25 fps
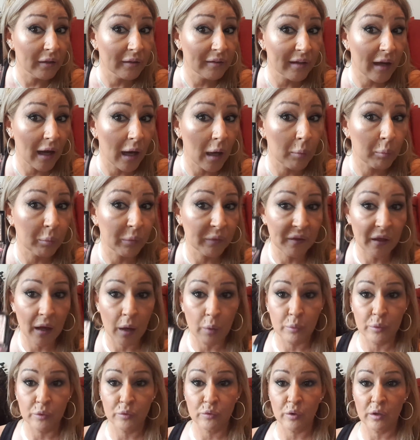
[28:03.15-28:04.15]
time with that
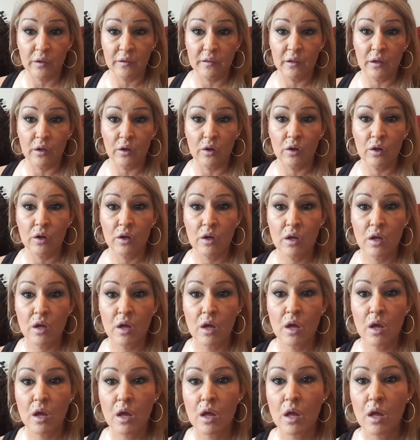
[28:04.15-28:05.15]
one right there.
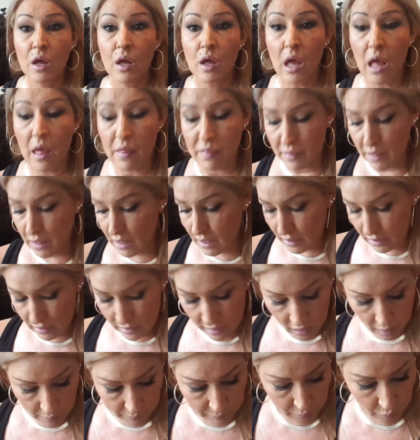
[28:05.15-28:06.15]
And then
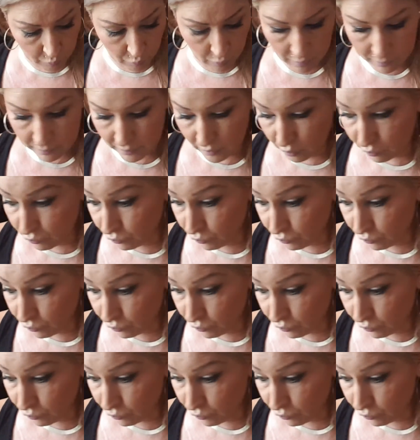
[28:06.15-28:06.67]
now I'm going to wipe it off